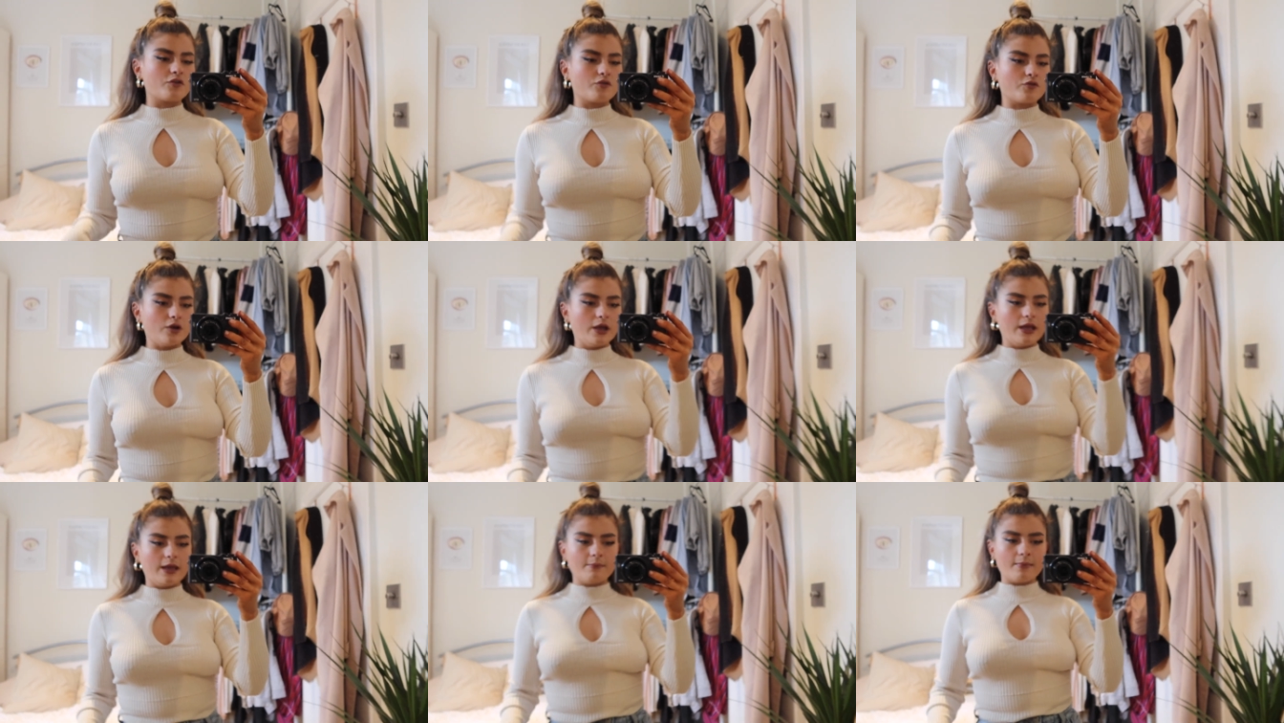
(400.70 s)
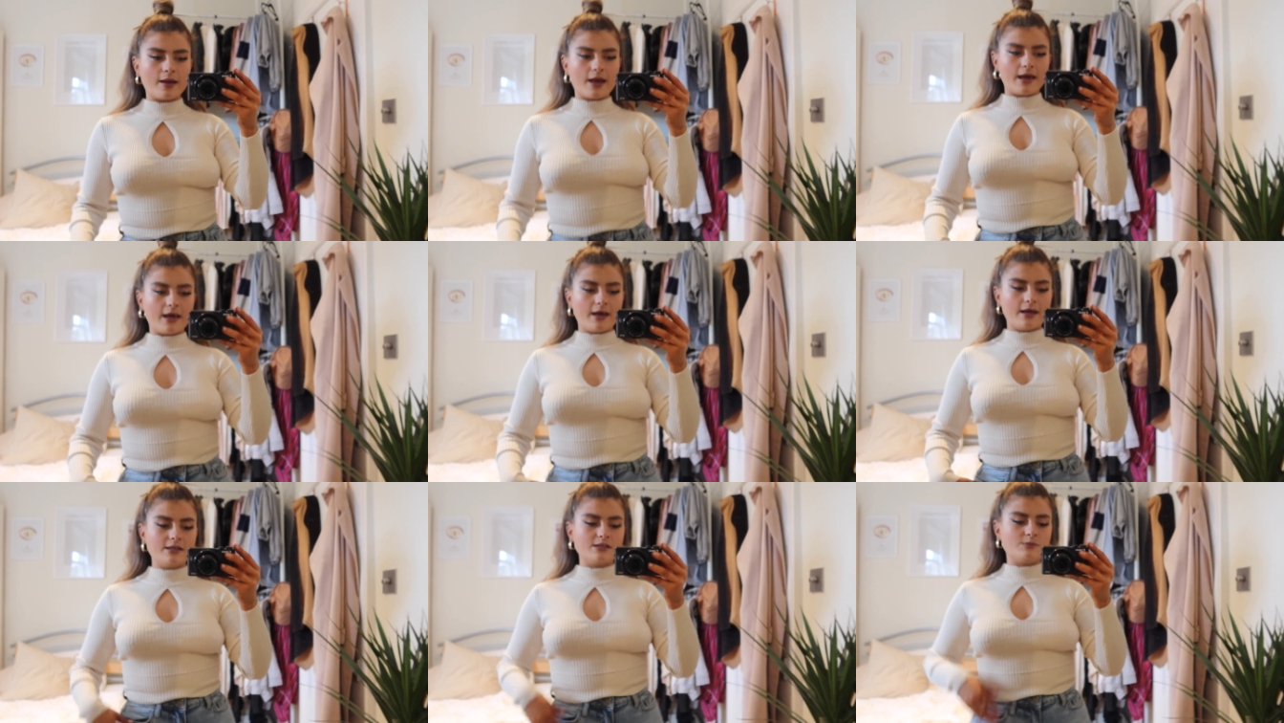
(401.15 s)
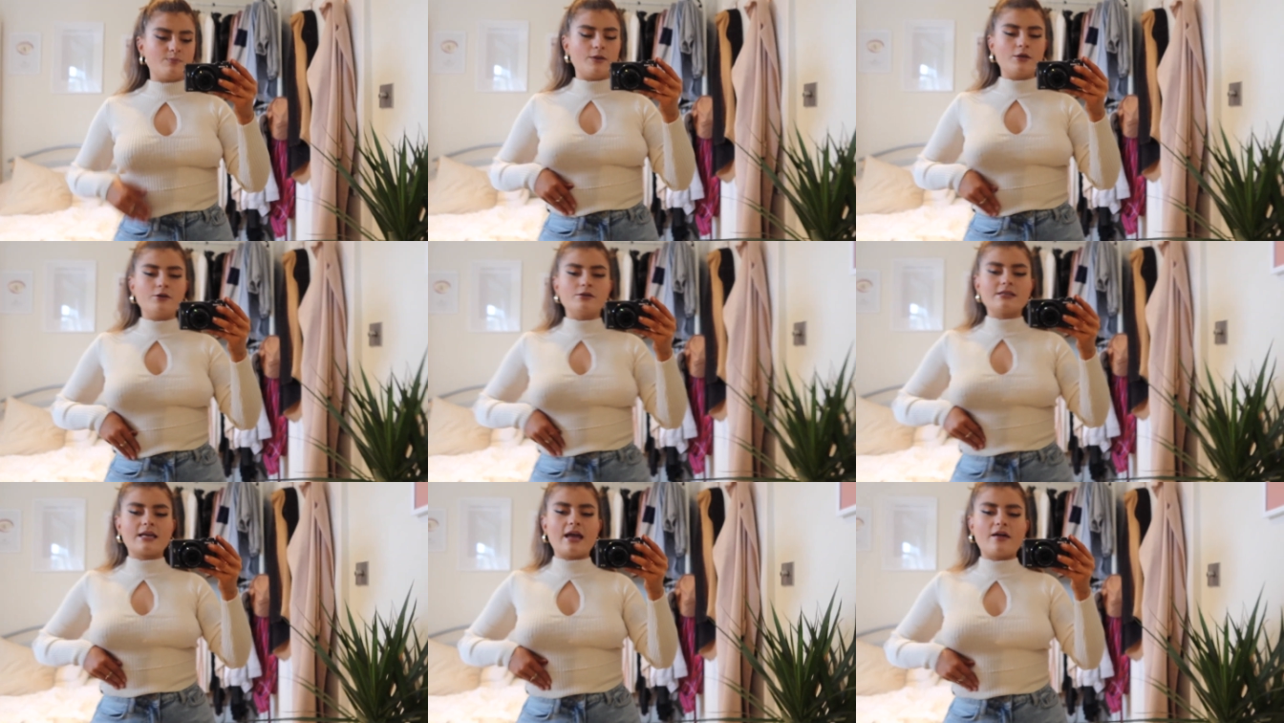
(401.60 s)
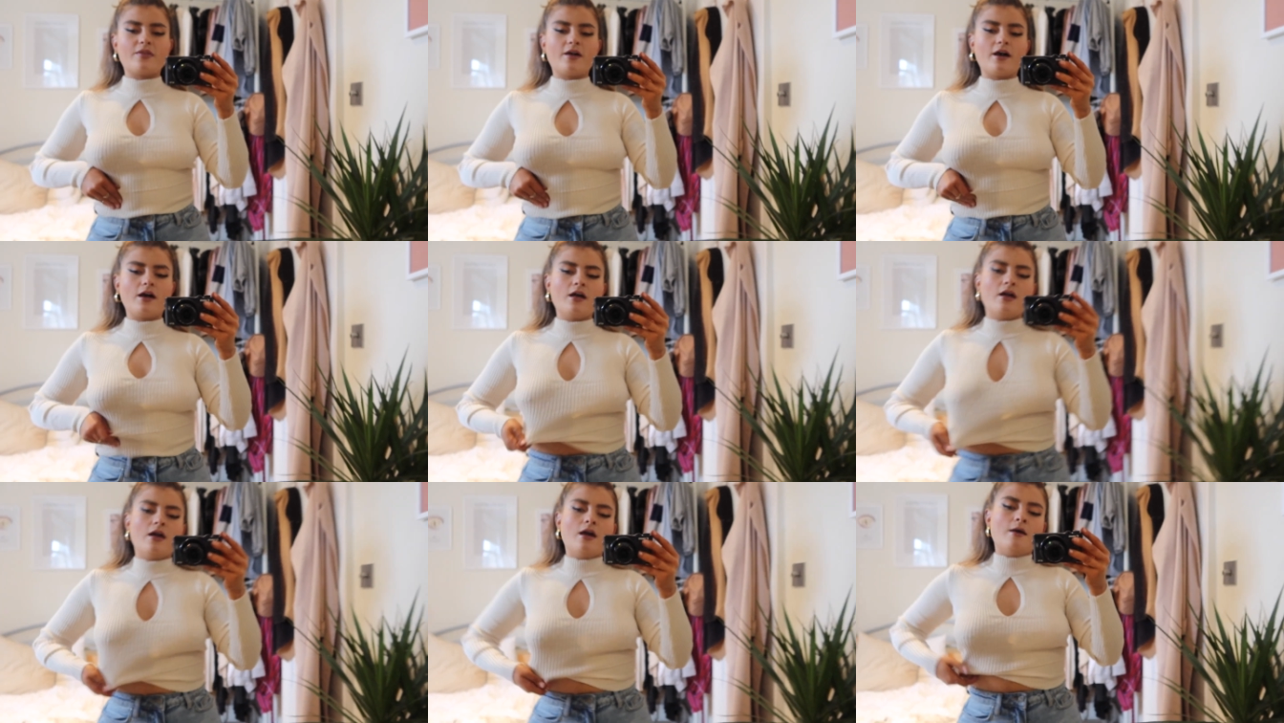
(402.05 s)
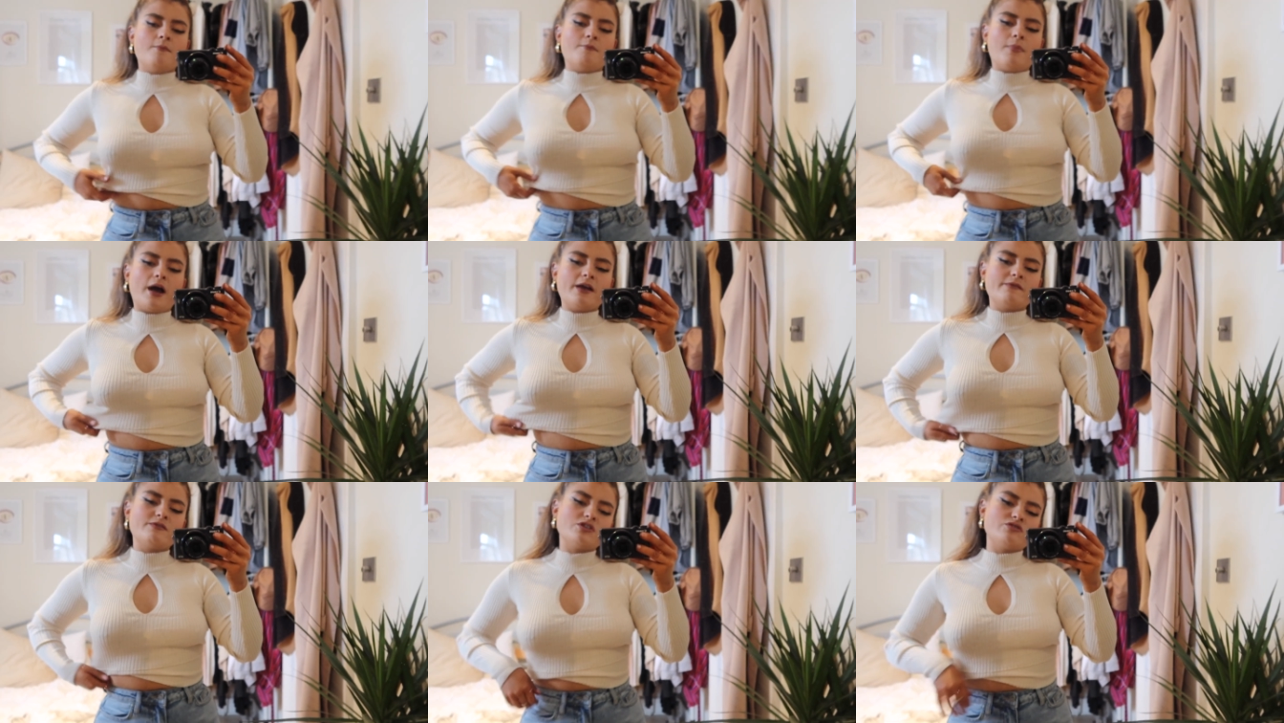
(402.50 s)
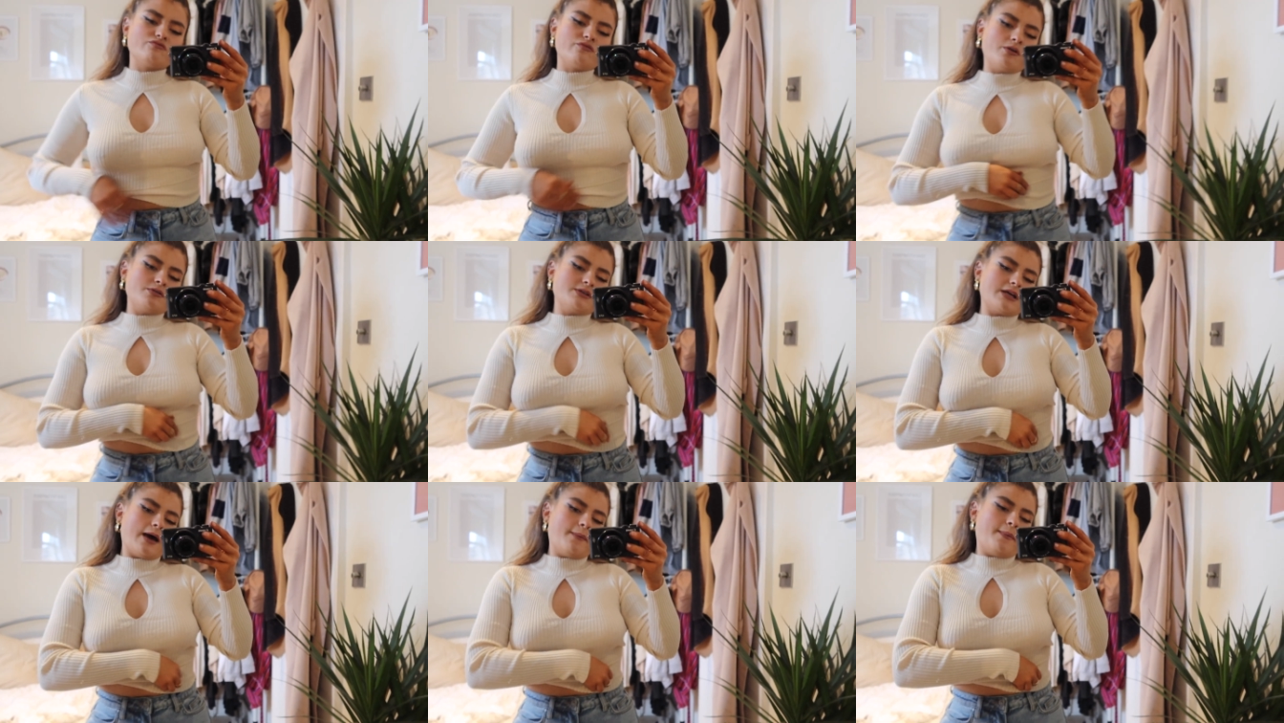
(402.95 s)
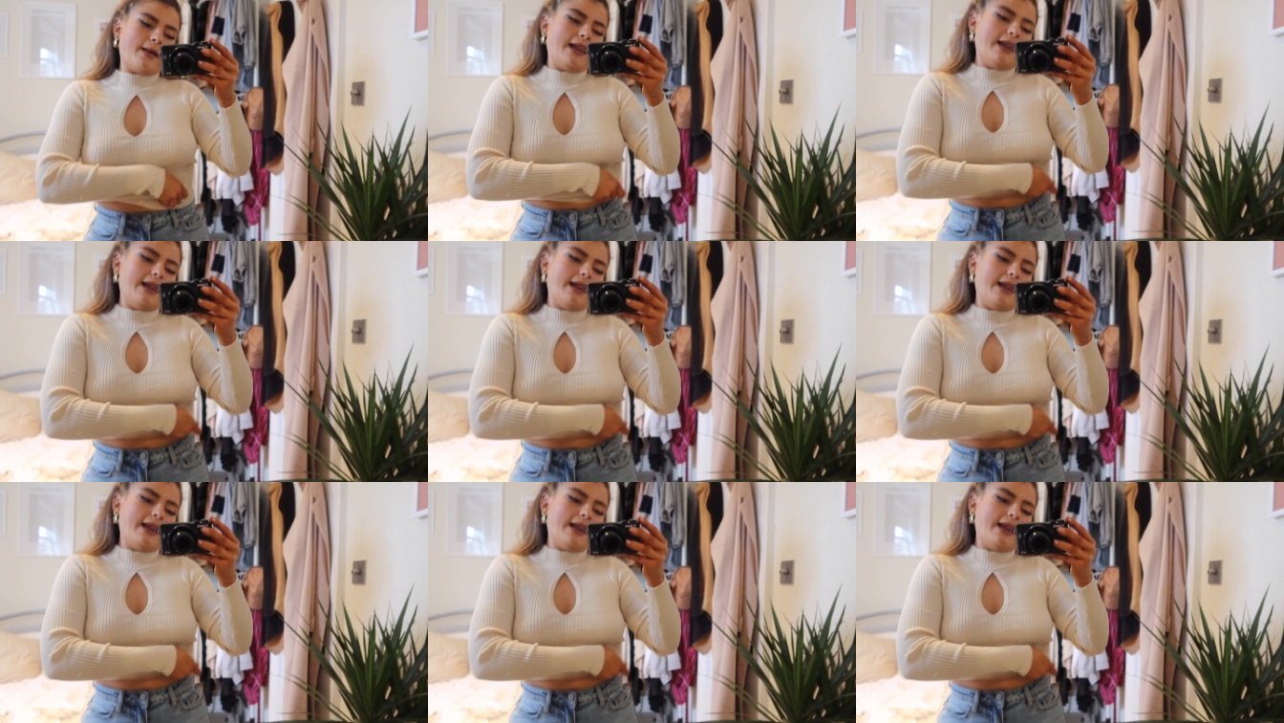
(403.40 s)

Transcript: cream and blue together, but I just rolled it up a